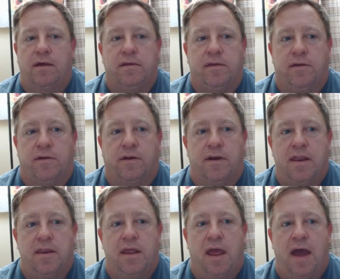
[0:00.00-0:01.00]
you're
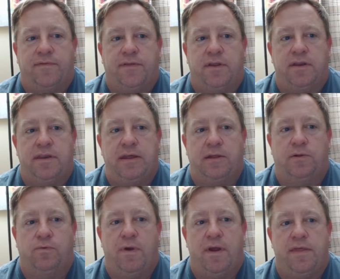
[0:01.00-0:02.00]
going to have to
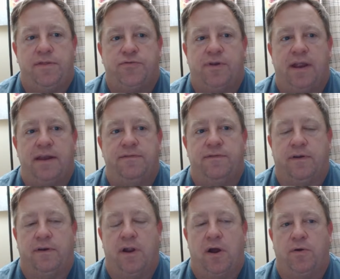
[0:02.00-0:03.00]
deal with trying to
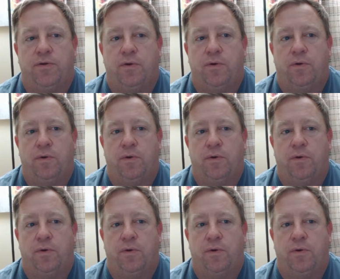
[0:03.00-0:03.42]
figure out